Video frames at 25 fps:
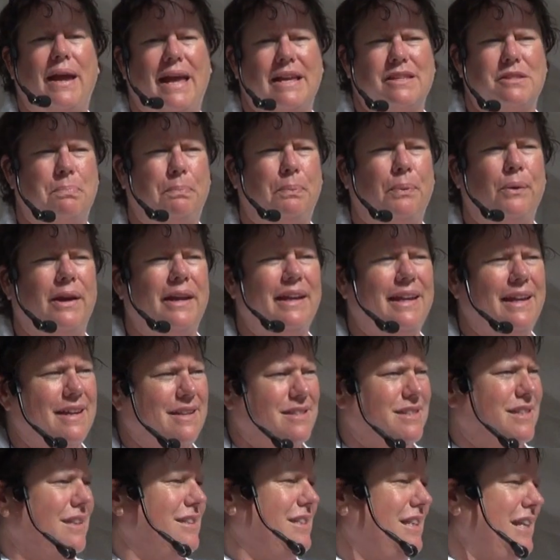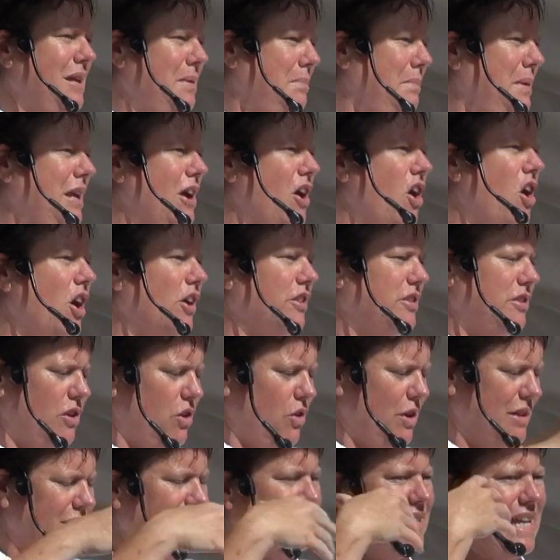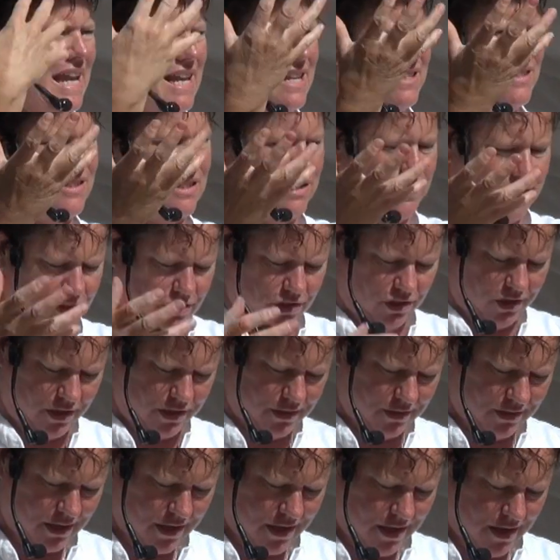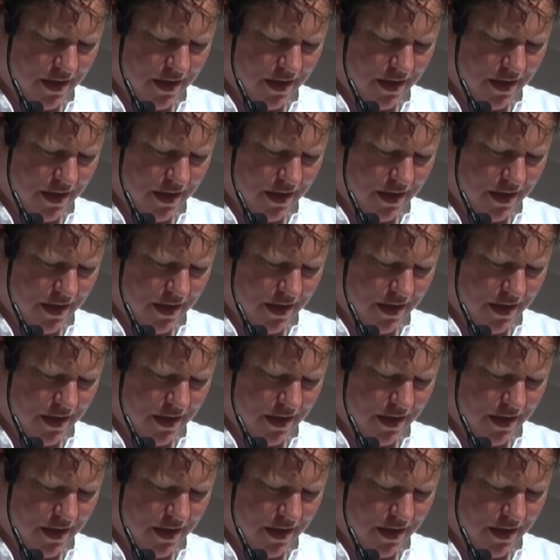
as pretty as it can be also, as taste is good.